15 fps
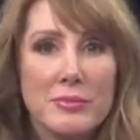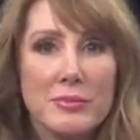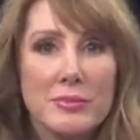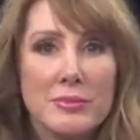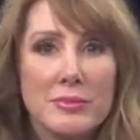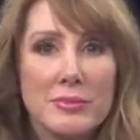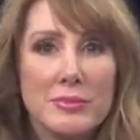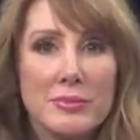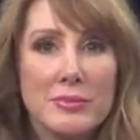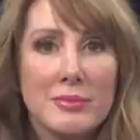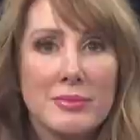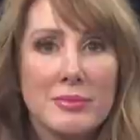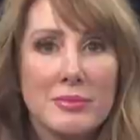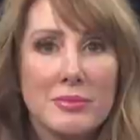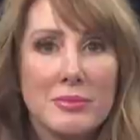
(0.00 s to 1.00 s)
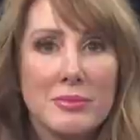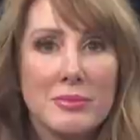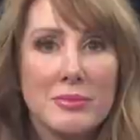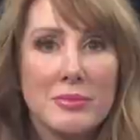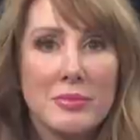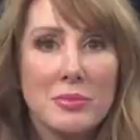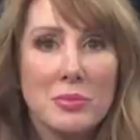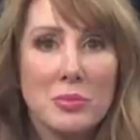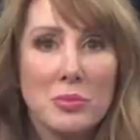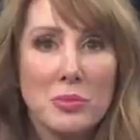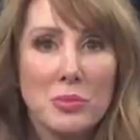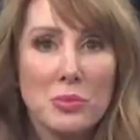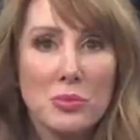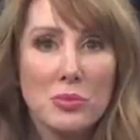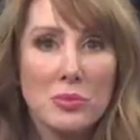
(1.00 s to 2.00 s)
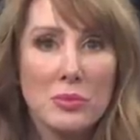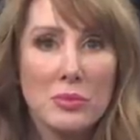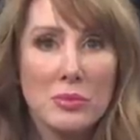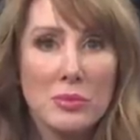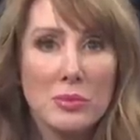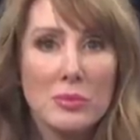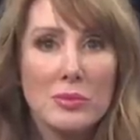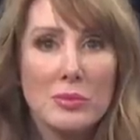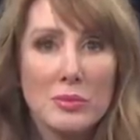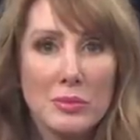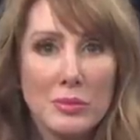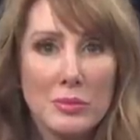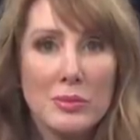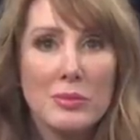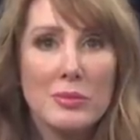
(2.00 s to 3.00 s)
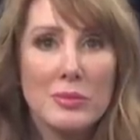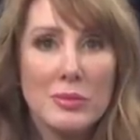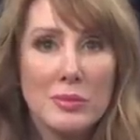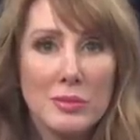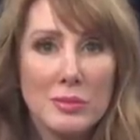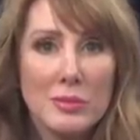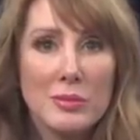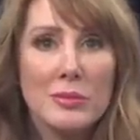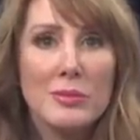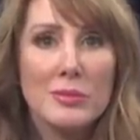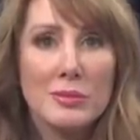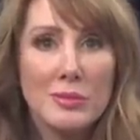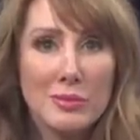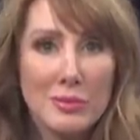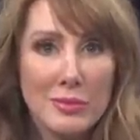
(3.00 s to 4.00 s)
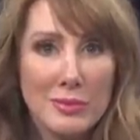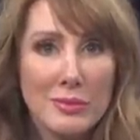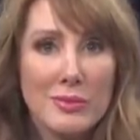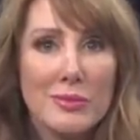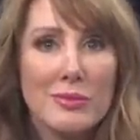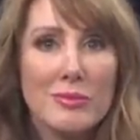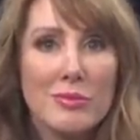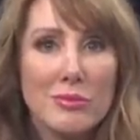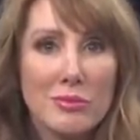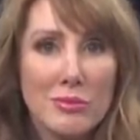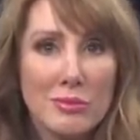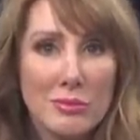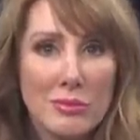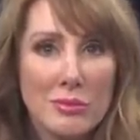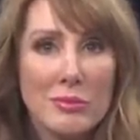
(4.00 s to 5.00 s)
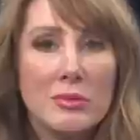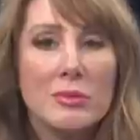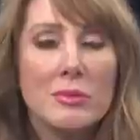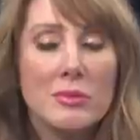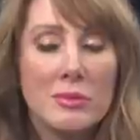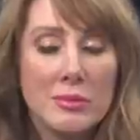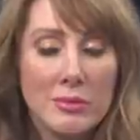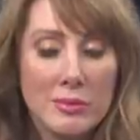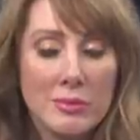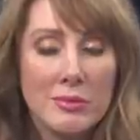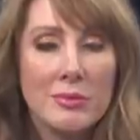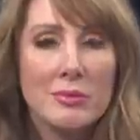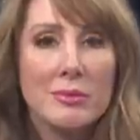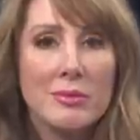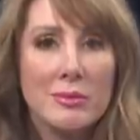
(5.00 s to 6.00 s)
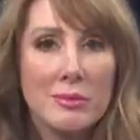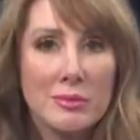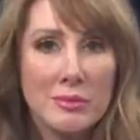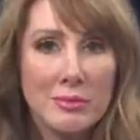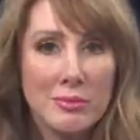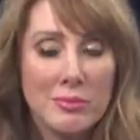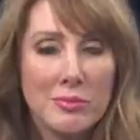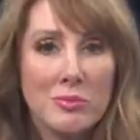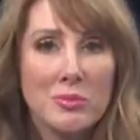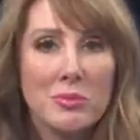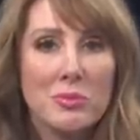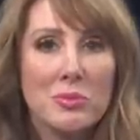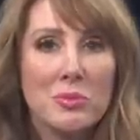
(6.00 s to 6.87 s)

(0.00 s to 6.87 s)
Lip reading: The person shown says nothing.